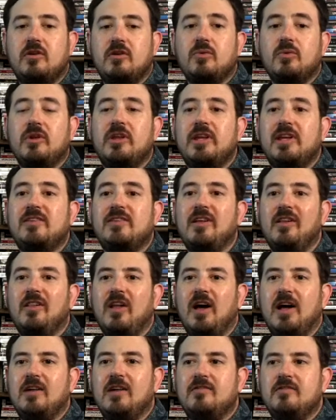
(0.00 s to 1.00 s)
There really is a
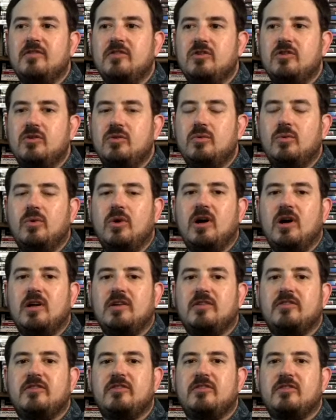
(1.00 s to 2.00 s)
lot of
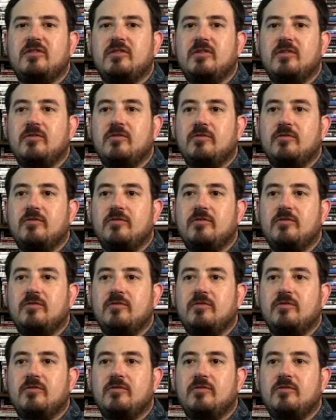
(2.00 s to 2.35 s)
nuanced,